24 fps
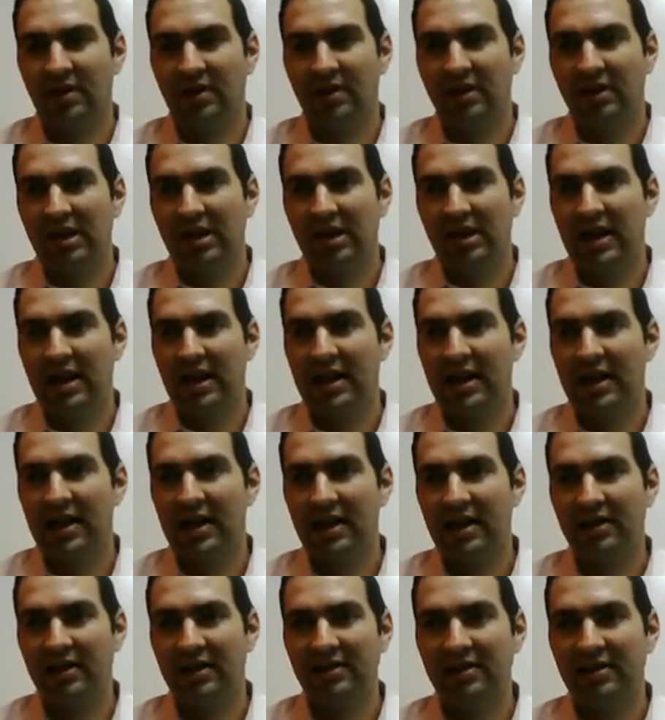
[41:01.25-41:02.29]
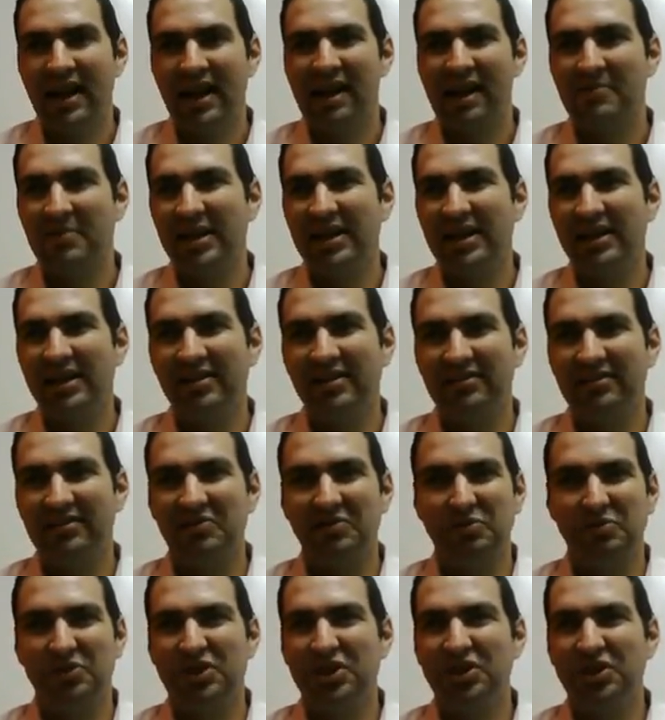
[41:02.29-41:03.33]
Yeah, I mean,
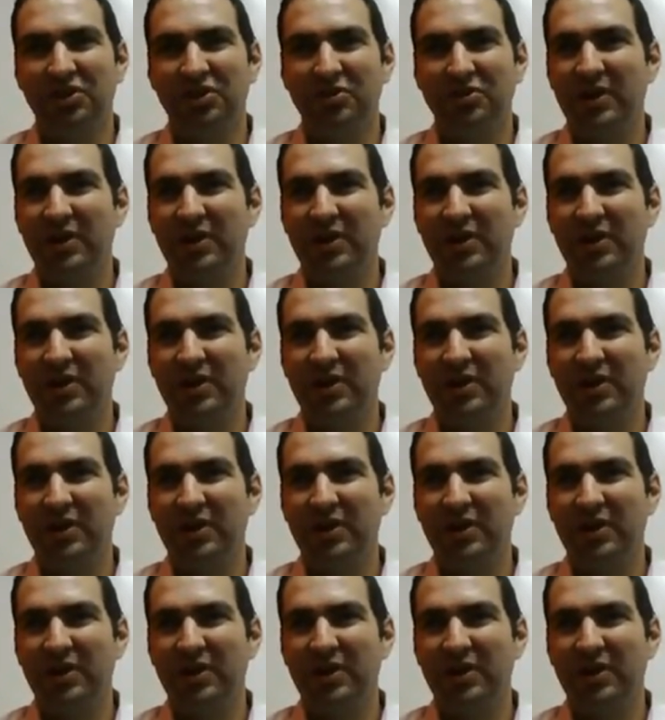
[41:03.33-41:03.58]
$2, $3,